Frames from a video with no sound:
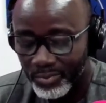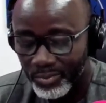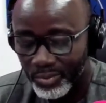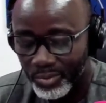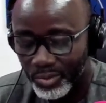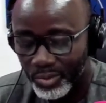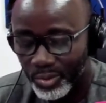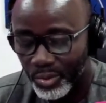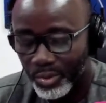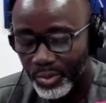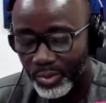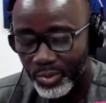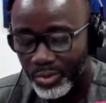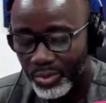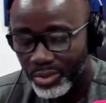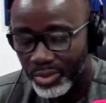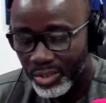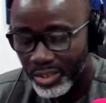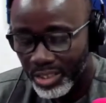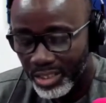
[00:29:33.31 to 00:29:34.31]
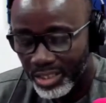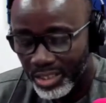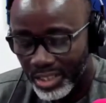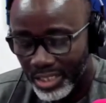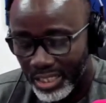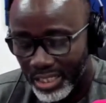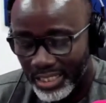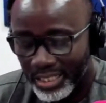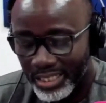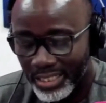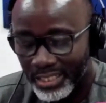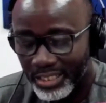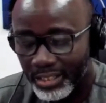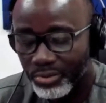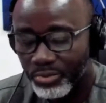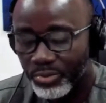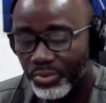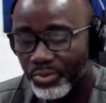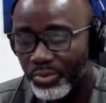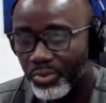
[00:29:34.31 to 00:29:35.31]
So learners
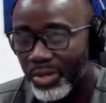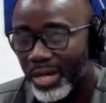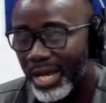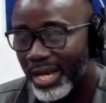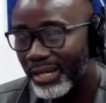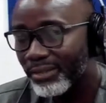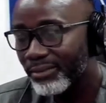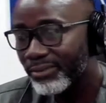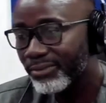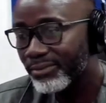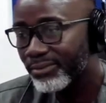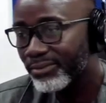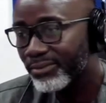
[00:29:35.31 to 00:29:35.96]
who have